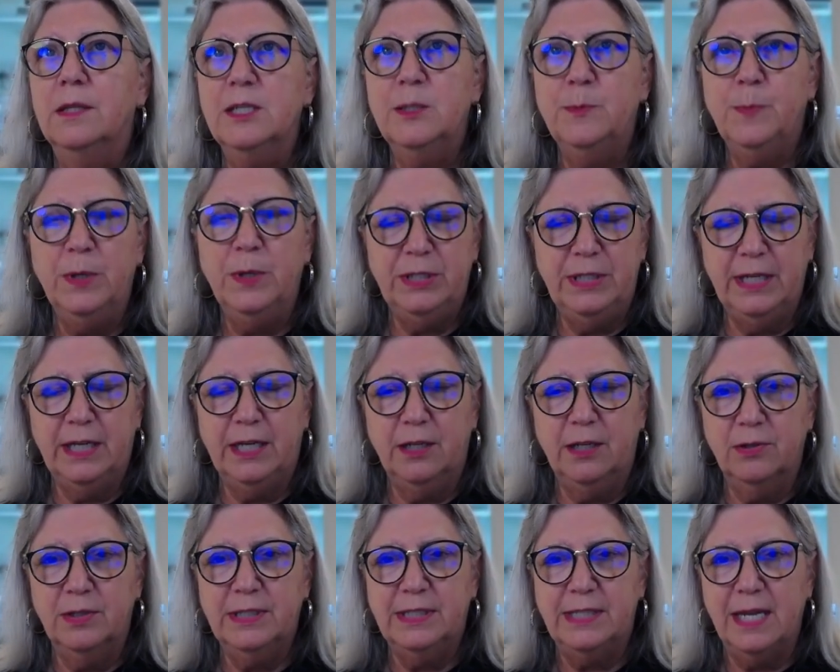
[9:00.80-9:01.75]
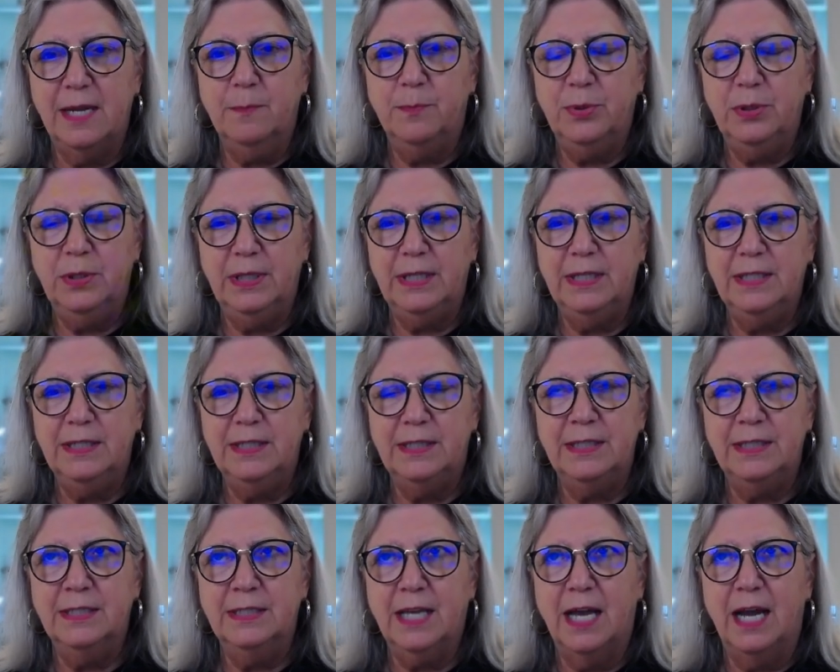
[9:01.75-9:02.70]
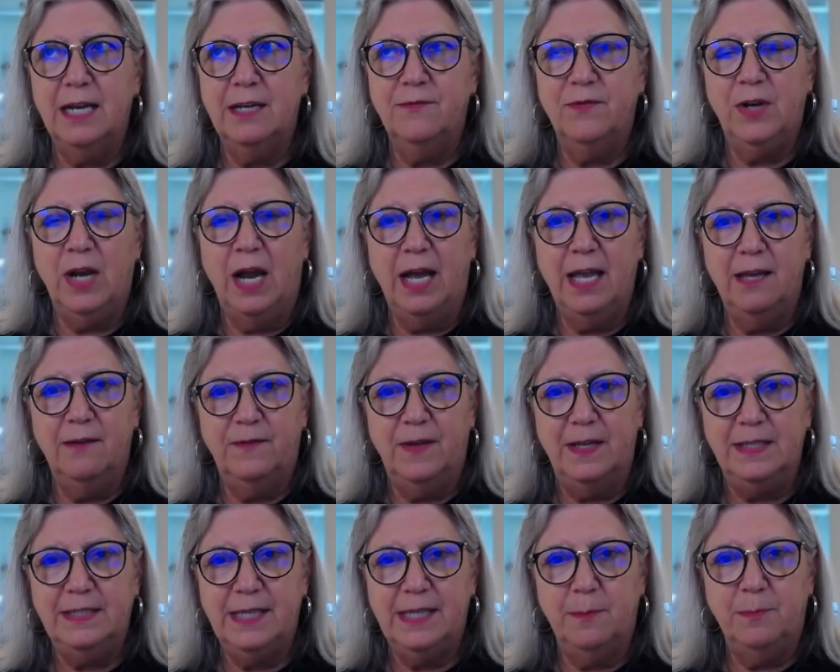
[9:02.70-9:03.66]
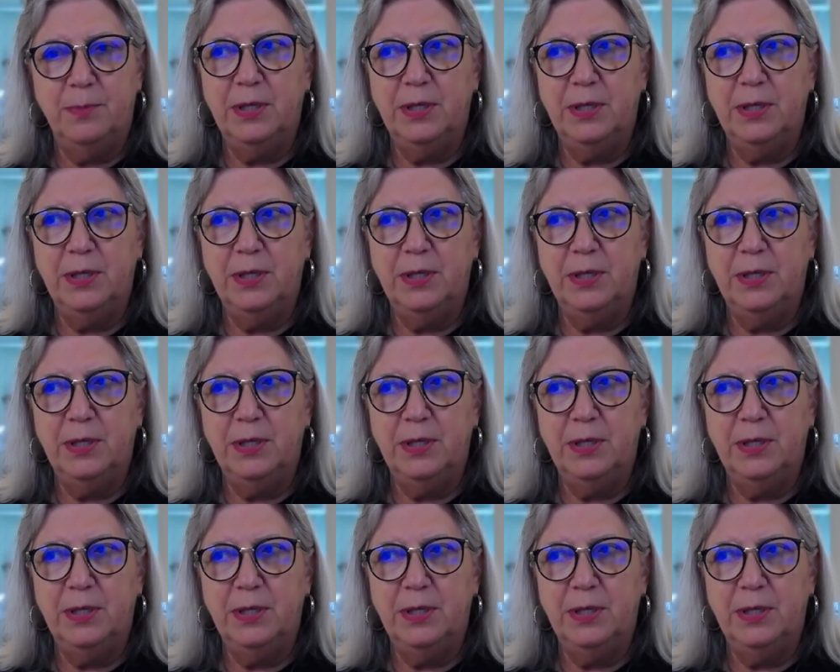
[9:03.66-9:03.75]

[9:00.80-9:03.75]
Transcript: This particular example is inside of an IFS